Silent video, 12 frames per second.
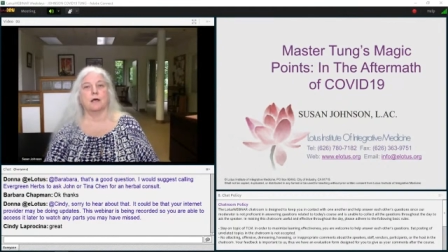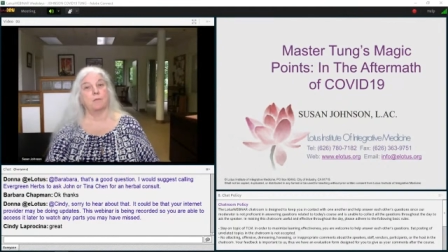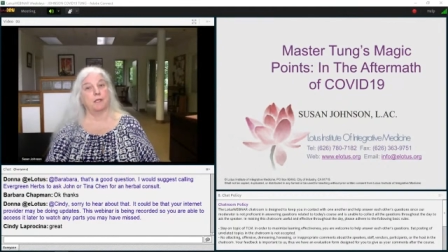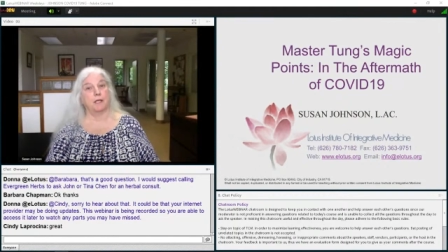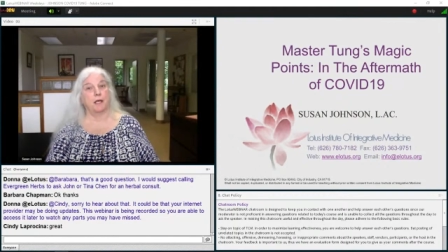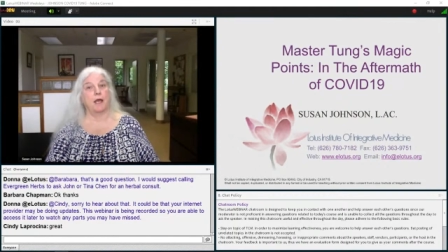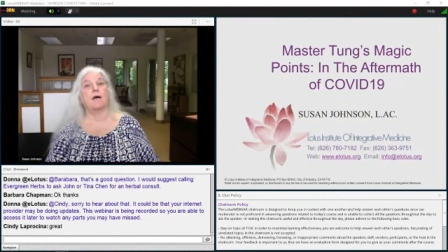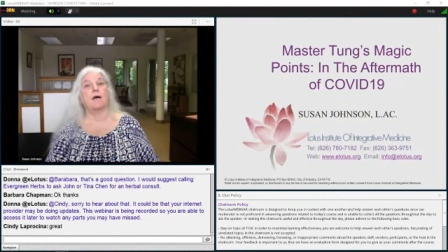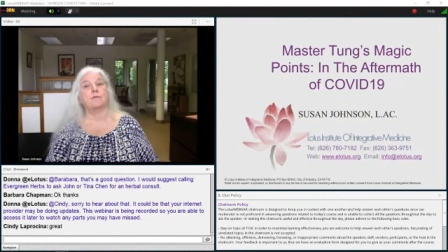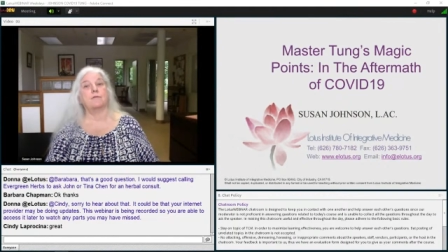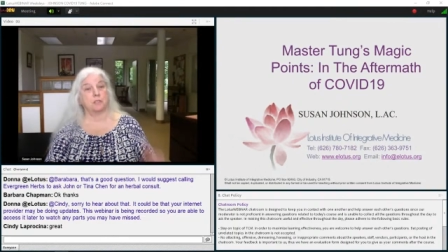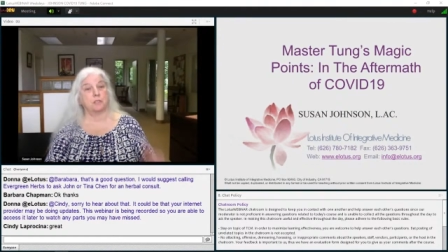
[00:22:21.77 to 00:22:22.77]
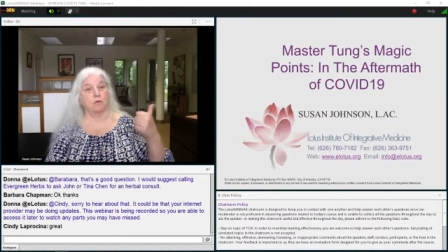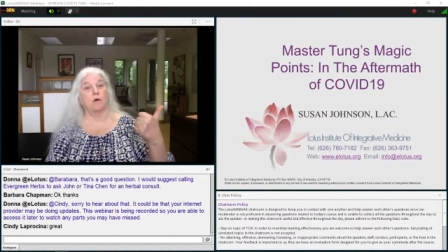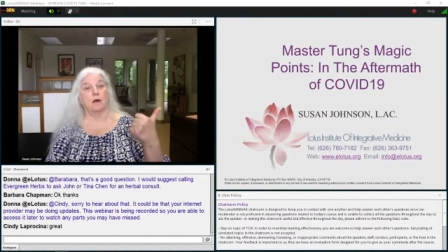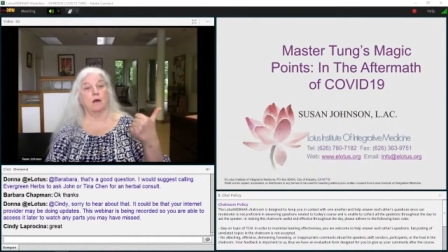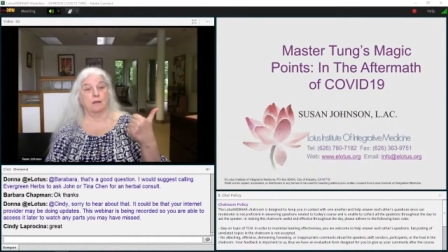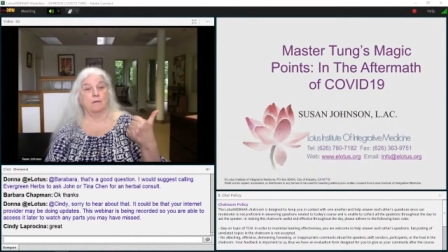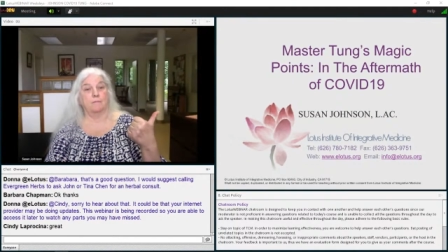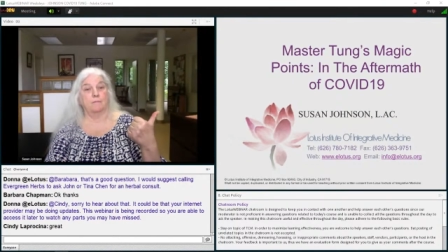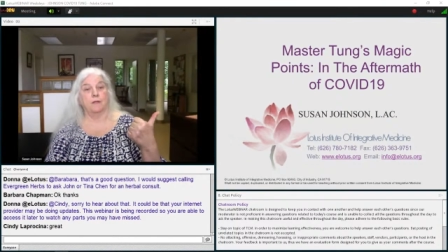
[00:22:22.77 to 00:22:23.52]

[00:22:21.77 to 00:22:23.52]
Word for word: I'm going to have Shengguan